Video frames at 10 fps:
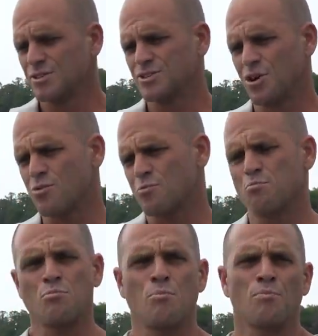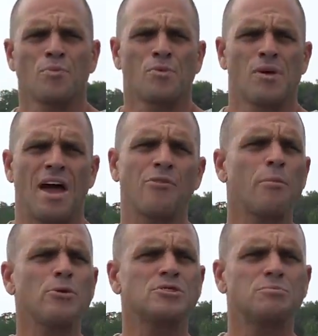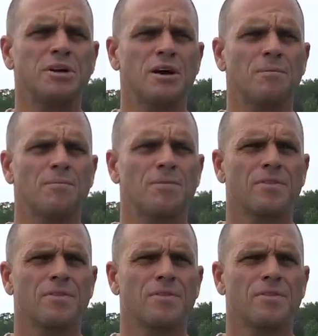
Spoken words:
So have the boat speed up